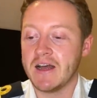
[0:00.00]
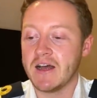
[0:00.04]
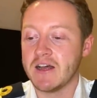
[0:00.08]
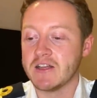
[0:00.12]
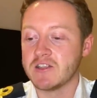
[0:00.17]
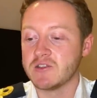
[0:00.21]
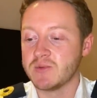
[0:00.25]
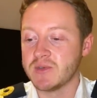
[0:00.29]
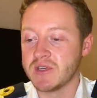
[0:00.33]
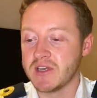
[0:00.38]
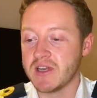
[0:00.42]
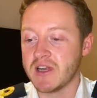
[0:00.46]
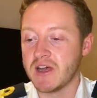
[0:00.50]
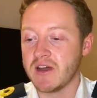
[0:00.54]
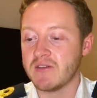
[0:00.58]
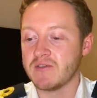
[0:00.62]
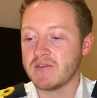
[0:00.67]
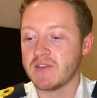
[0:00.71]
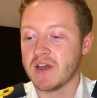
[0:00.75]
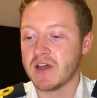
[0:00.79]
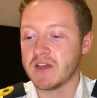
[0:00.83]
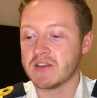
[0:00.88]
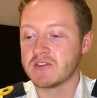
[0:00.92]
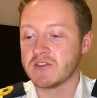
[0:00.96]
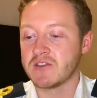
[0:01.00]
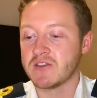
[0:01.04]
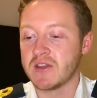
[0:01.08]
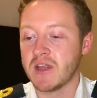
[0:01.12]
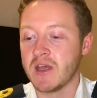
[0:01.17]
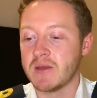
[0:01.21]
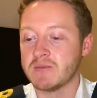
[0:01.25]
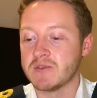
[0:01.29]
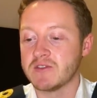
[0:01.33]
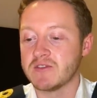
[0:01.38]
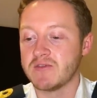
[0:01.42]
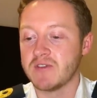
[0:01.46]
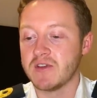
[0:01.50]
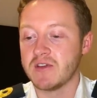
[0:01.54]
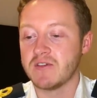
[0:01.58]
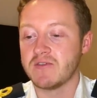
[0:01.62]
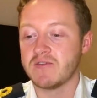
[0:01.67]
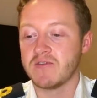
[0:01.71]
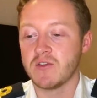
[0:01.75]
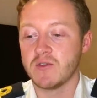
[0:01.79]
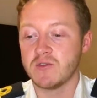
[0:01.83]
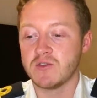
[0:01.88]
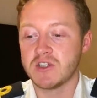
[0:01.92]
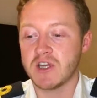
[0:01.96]
So we did have that Southern Hemisphere
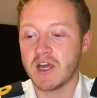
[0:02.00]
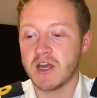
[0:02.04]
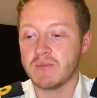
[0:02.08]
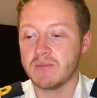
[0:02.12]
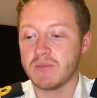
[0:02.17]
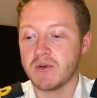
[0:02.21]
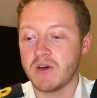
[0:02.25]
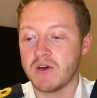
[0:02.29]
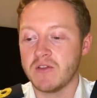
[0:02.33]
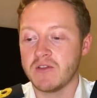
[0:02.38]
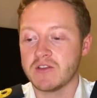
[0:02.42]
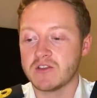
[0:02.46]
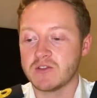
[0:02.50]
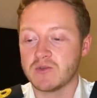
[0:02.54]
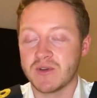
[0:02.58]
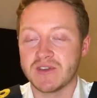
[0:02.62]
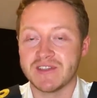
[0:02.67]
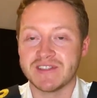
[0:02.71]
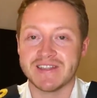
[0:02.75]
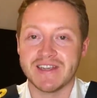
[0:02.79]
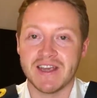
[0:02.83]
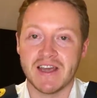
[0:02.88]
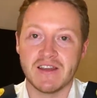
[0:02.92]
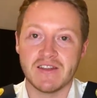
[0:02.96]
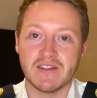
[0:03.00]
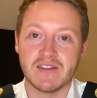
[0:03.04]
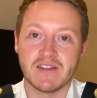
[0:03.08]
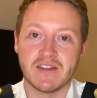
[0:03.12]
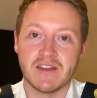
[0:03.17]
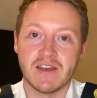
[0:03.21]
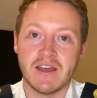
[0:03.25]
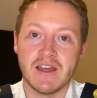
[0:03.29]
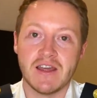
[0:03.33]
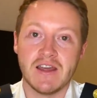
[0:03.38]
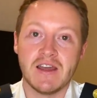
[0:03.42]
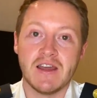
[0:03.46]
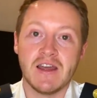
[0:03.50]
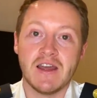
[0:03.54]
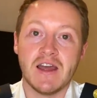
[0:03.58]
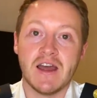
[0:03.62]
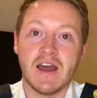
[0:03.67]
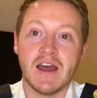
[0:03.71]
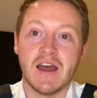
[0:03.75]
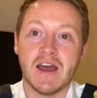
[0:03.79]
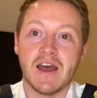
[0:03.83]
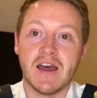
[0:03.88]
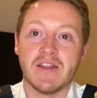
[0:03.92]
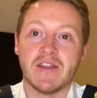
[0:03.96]
flu jab on the 28th,
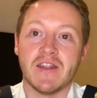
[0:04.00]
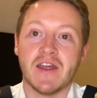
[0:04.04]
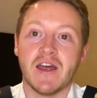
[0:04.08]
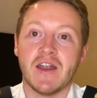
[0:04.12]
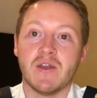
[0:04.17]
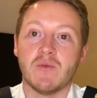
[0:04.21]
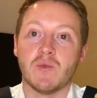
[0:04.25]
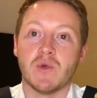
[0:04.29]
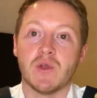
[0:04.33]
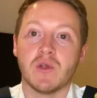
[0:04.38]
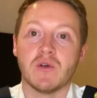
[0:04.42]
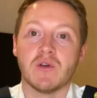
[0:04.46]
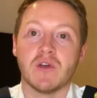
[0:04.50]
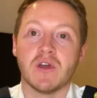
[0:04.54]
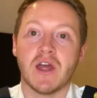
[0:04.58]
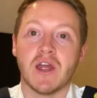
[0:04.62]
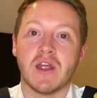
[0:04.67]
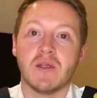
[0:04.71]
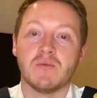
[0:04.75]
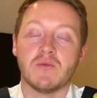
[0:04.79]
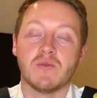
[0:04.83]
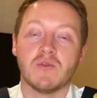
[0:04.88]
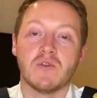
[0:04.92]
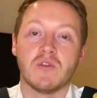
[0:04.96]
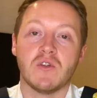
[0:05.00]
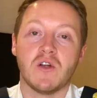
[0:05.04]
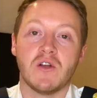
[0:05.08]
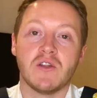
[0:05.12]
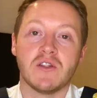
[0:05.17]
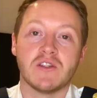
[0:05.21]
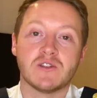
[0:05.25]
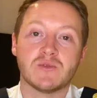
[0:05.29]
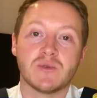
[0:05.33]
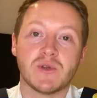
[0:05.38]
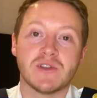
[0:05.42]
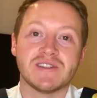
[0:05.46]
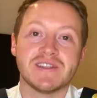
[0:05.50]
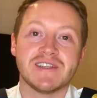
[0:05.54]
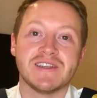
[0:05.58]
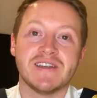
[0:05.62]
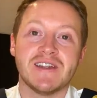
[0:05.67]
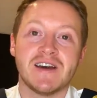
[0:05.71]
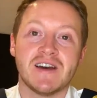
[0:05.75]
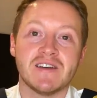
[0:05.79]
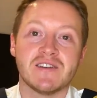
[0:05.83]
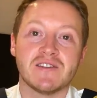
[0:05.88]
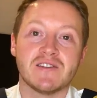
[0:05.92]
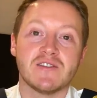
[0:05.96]
and then we were able on the
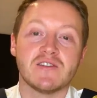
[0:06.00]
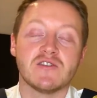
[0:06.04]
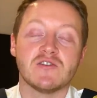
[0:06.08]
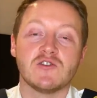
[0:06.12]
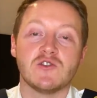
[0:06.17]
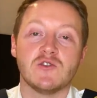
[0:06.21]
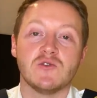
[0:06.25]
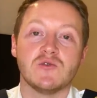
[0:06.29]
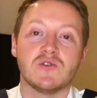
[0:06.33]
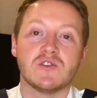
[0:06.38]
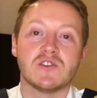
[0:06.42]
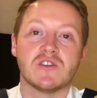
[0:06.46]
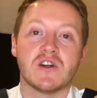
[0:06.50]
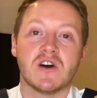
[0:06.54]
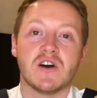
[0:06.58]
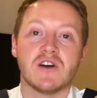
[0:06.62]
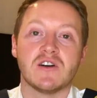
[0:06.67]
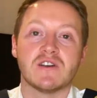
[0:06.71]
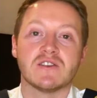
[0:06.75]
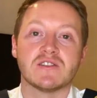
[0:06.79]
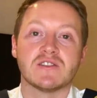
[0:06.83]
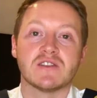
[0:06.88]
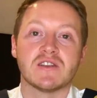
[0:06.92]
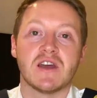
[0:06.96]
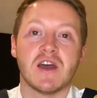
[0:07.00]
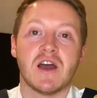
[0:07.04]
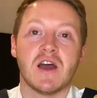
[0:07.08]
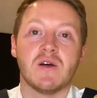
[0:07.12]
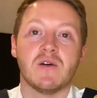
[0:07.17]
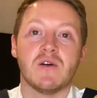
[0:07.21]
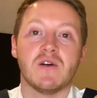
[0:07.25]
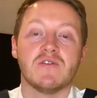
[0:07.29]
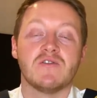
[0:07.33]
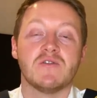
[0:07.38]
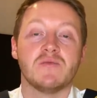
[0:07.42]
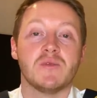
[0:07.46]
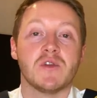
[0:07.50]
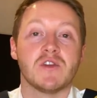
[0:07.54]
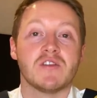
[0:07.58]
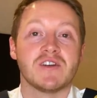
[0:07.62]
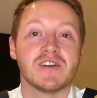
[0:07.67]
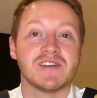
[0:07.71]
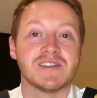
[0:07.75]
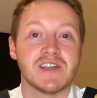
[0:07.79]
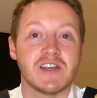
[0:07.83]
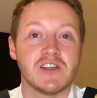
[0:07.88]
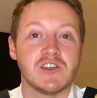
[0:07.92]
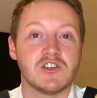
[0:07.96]
29th to start our
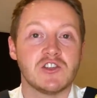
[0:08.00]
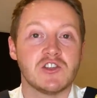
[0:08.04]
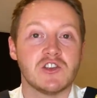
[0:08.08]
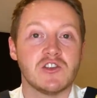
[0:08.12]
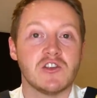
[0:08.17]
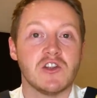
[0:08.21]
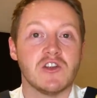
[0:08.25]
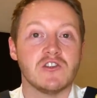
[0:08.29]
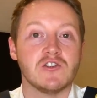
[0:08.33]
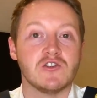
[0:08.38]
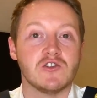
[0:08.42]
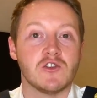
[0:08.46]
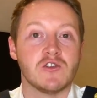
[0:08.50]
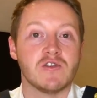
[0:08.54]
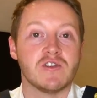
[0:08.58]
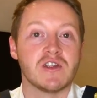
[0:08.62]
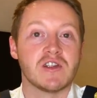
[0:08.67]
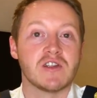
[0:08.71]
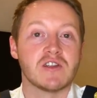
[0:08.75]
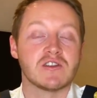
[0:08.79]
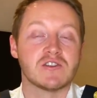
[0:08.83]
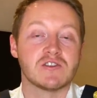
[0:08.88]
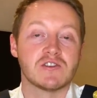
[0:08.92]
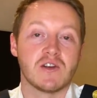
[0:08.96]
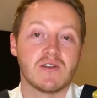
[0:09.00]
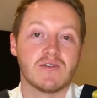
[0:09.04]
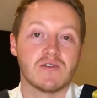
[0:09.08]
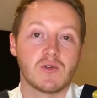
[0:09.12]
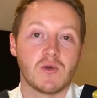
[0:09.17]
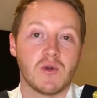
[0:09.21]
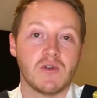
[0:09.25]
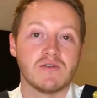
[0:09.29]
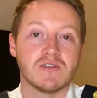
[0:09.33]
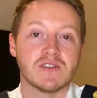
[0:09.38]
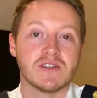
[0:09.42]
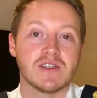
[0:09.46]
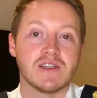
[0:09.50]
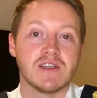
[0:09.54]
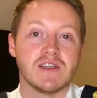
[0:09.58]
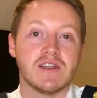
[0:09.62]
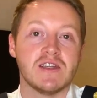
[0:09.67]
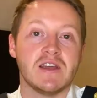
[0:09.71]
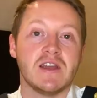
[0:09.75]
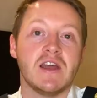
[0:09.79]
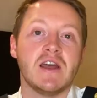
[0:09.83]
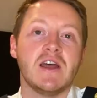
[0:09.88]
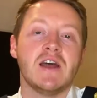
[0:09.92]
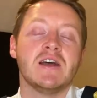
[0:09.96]
familiarisation during soft quarantine.
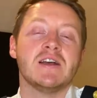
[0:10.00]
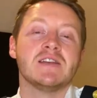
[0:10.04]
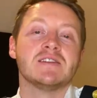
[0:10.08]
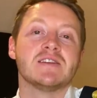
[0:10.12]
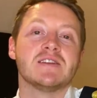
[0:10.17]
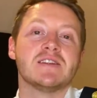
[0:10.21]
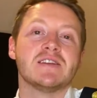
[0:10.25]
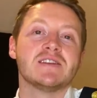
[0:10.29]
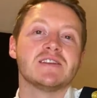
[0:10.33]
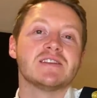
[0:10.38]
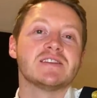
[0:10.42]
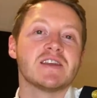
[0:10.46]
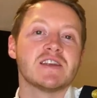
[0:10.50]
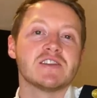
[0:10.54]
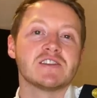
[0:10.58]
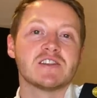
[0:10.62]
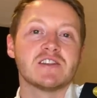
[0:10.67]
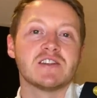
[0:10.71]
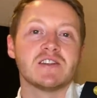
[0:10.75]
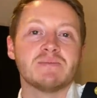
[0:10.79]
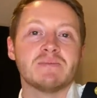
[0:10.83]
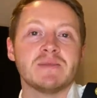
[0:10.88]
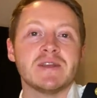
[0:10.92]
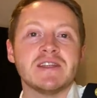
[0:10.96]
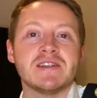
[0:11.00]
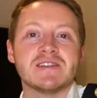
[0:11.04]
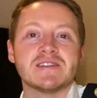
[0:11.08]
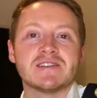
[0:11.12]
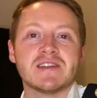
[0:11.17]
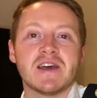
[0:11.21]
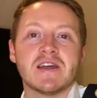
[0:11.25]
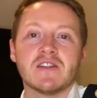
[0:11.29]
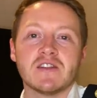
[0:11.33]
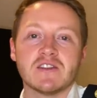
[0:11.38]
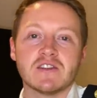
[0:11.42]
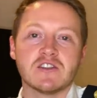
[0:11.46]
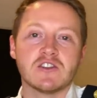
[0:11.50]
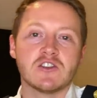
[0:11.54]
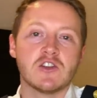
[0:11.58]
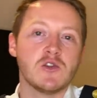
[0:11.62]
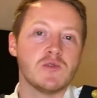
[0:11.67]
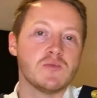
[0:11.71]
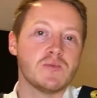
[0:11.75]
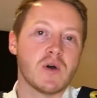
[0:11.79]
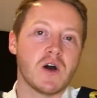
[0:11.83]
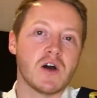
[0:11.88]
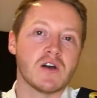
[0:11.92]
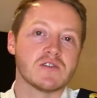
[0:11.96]
So this essentially means then there's
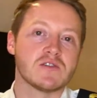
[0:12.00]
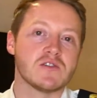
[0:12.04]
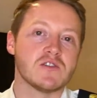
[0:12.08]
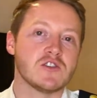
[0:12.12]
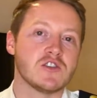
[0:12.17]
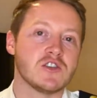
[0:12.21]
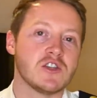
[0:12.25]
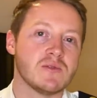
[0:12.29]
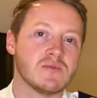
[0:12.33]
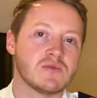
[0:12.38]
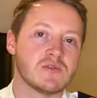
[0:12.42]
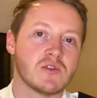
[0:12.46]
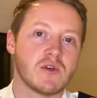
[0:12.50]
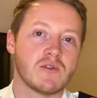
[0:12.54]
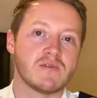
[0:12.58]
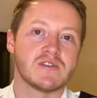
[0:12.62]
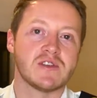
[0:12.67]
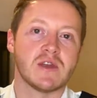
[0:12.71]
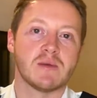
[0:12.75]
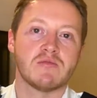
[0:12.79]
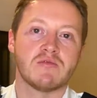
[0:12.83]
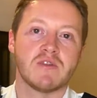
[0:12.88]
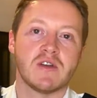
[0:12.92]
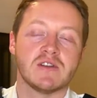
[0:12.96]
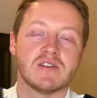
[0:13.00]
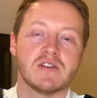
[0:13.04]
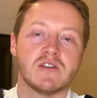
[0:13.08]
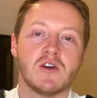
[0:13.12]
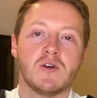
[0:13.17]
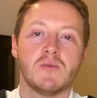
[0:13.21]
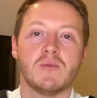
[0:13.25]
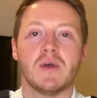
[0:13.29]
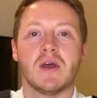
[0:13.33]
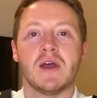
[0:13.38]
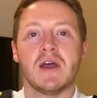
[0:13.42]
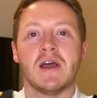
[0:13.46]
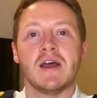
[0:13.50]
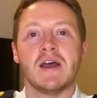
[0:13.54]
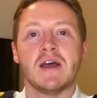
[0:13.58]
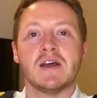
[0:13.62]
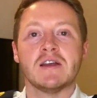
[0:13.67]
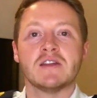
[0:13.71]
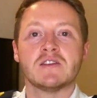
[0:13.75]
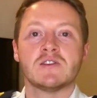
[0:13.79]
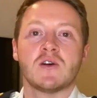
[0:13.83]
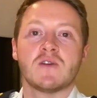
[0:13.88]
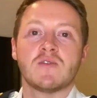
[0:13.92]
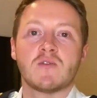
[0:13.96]
two parts of the ship sort of separated up.
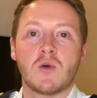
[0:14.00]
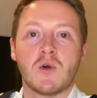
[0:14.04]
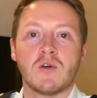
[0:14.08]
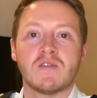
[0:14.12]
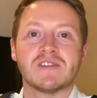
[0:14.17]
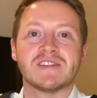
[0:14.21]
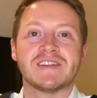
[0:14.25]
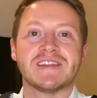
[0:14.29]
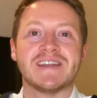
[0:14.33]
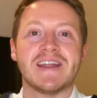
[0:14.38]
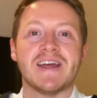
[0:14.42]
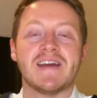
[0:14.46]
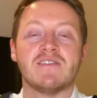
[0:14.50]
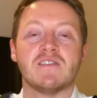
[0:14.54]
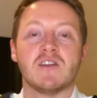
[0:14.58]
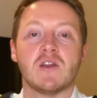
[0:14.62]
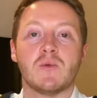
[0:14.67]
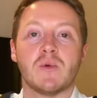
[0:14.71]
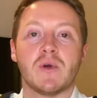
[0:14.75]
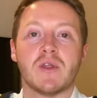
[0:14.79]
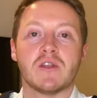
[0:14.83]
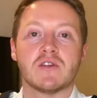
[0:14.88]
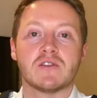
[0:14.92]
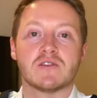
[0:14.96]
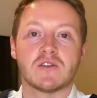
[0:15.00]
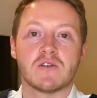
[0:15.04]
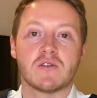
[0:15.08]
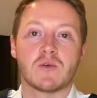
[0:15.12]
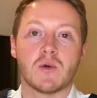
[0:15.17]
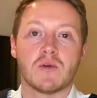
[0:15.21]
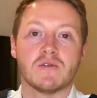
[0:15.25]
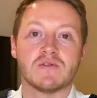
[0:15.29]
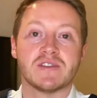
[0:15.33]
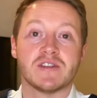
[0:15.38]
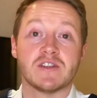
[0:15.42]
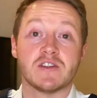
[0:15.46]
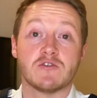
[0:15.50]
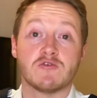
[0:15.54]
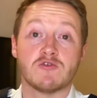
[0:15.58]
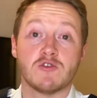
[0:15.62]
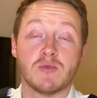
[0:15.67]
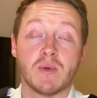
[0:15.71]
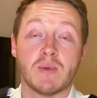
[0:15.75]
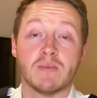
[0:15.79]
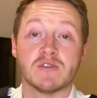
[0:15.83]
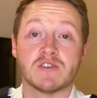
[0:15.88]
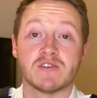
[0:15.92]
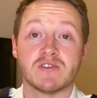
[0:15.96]
Soft quarantine area, where the soft quarantine crew
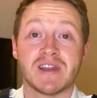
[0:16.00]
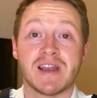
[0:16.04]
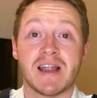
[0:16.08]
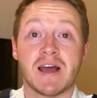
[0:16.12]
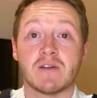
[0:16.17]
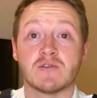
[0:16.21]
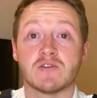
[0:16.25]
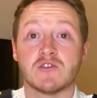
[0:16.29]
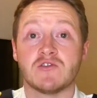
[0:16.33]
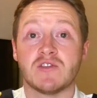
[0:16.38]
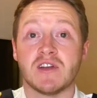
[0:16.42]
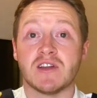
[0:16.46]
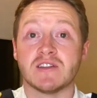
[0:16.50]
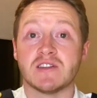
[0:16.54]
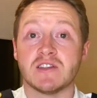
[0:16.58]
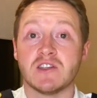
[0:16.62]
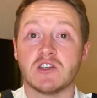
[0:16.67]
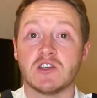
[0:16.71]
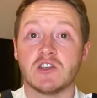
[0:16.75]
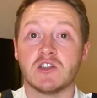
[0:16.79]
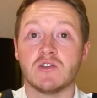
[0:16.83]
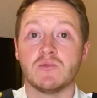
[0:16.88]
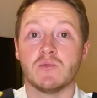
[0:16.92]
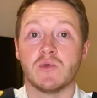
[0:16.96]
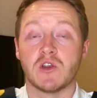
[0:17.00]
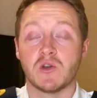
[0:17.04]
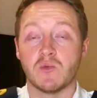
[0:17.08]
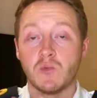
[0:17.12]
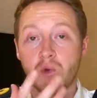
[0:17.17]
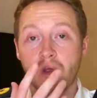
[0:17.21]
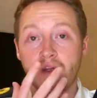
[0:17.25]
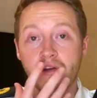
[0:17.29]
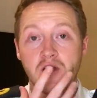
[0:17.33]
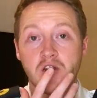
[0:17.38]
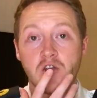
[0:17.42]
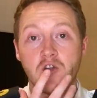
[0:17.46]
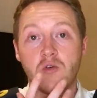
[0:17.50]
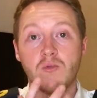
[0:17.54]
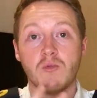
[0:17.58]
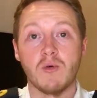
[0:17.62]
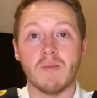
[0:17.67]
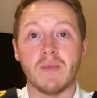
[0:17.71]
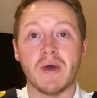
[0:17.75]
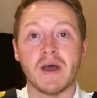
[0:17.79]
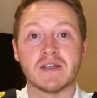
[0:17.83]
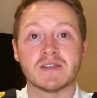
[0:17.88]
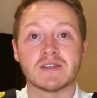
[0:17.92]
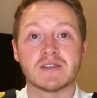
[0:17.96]
members are allowed to transition. We can wear our normal
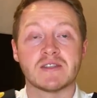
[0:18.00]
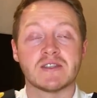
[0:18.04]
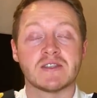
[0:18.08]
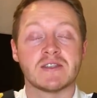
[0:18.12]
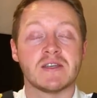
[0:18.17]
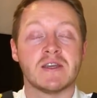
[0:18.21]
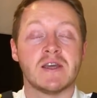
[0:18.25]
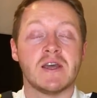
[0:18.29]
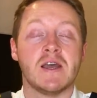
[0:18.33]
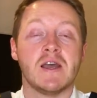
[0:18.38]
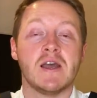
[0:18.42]
masks.